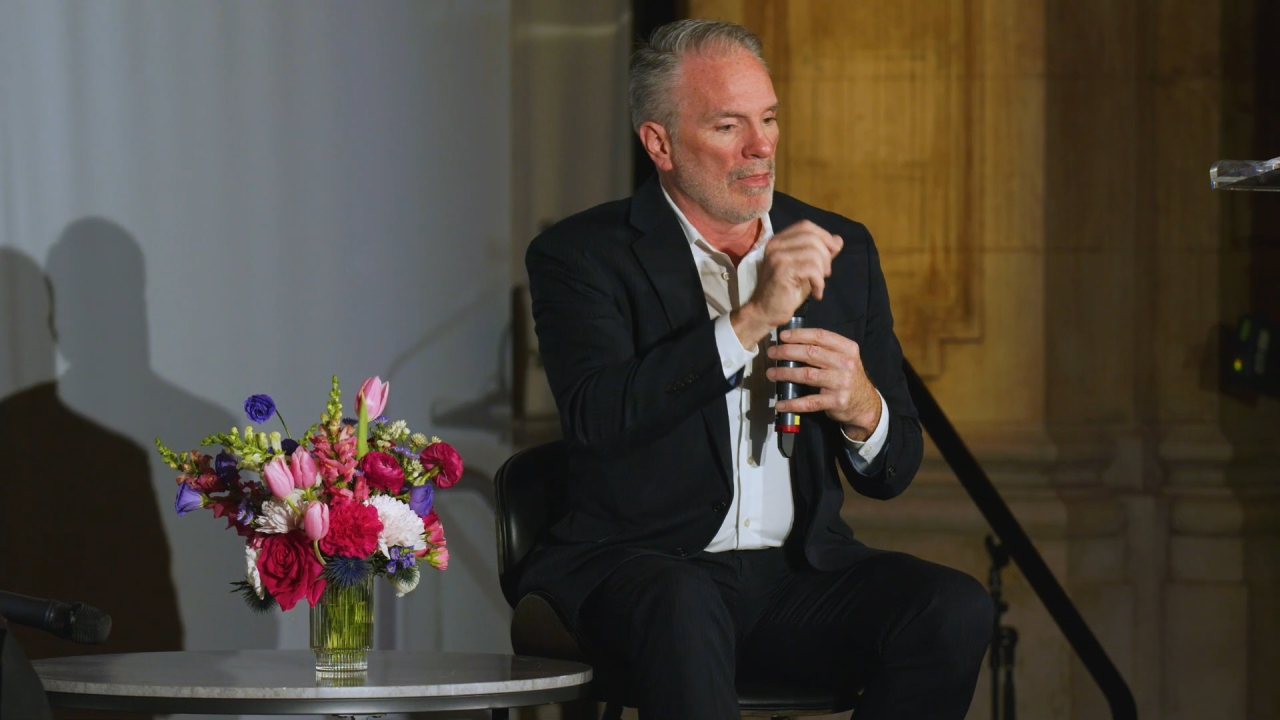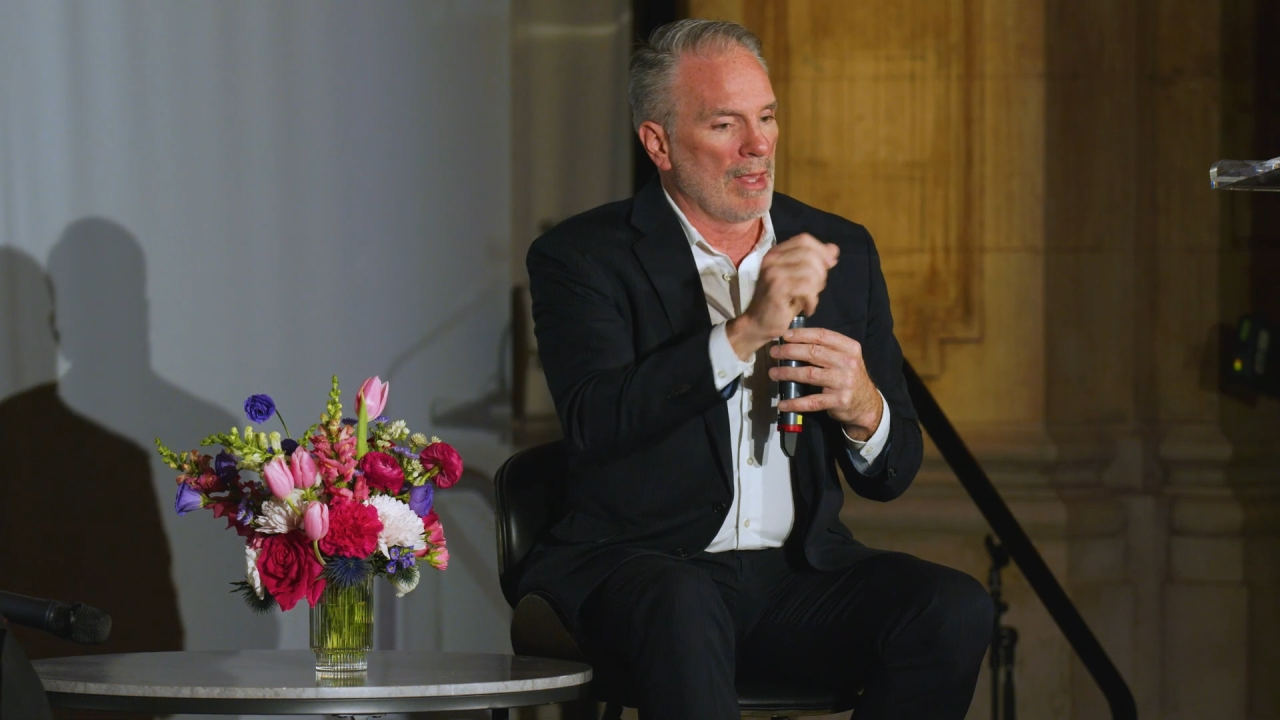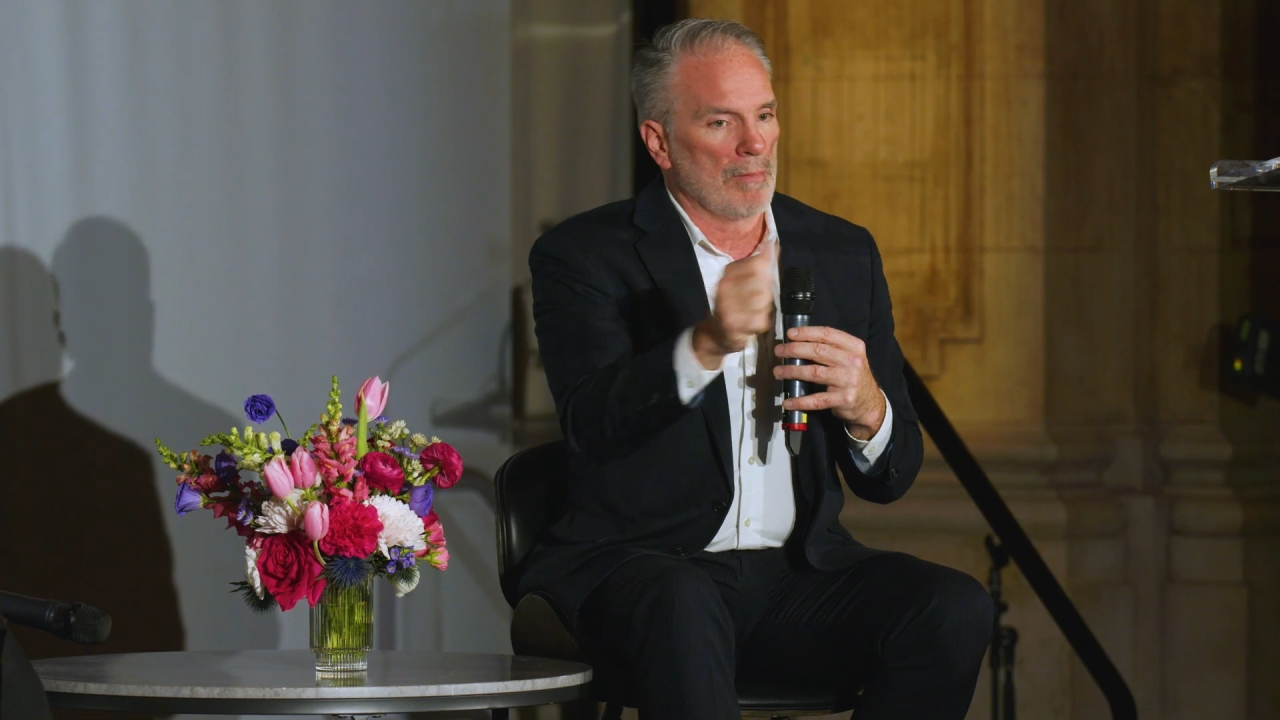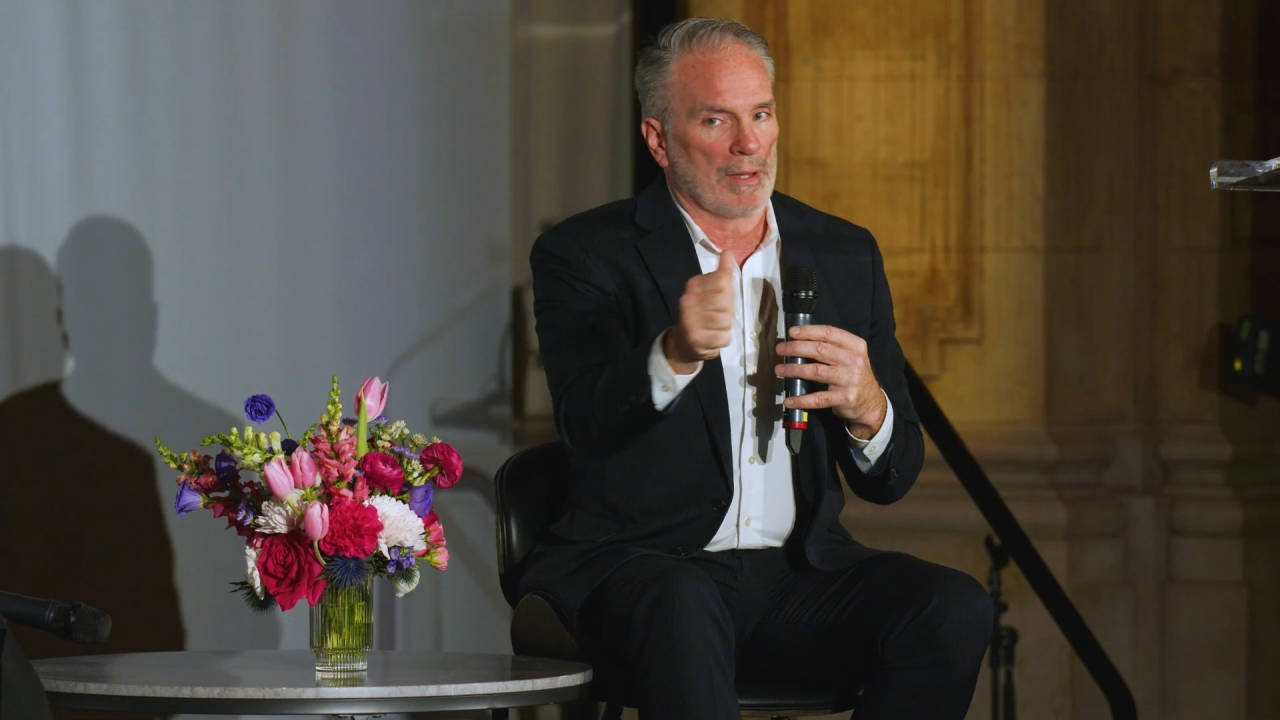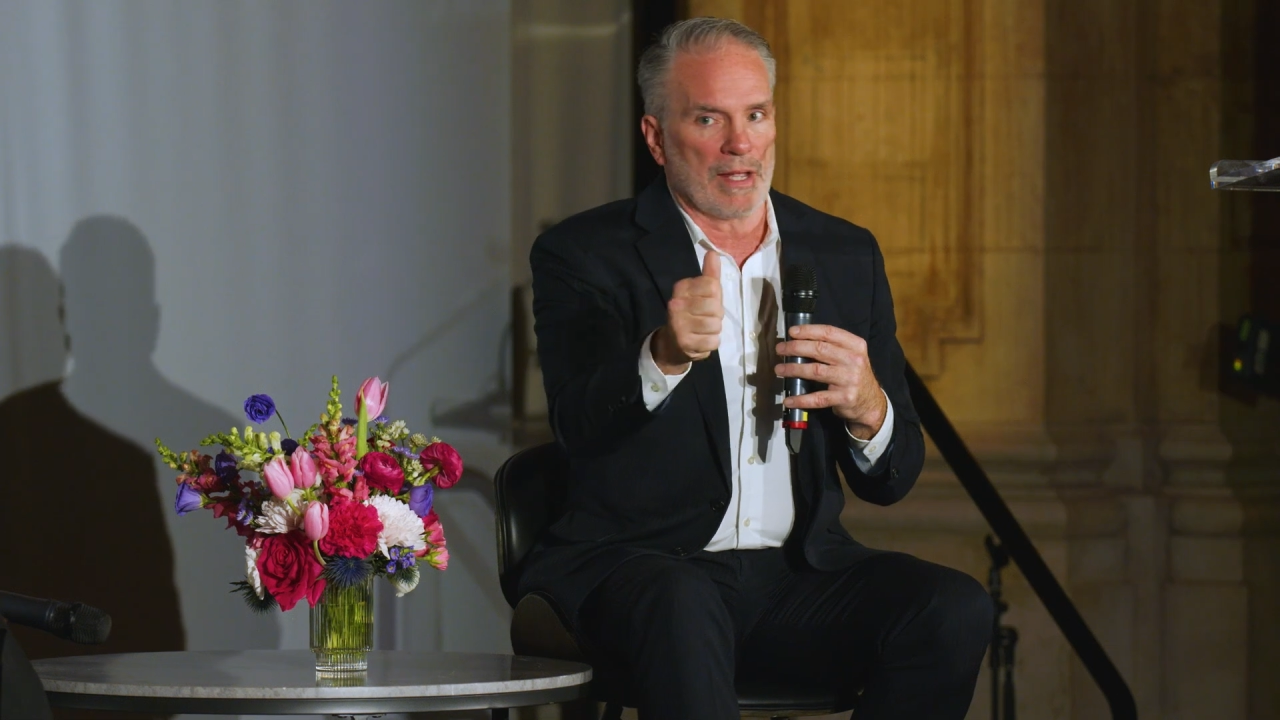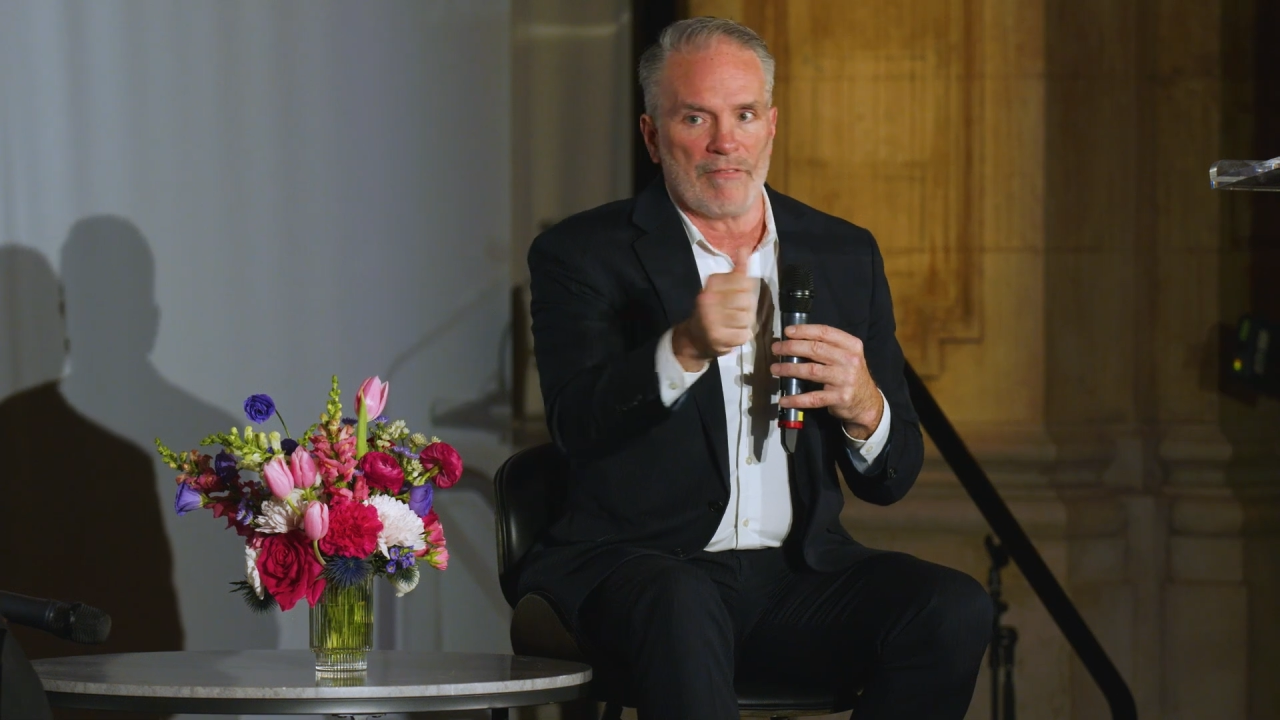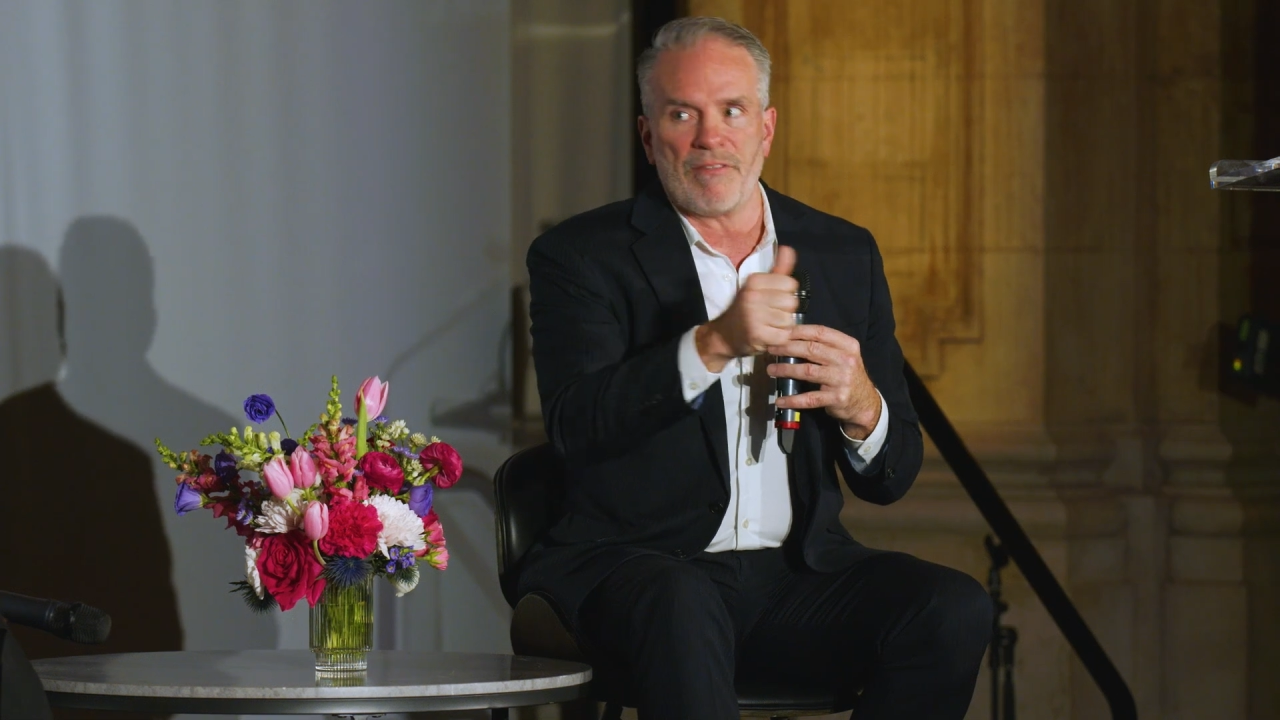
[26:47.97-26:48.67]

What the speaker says: they can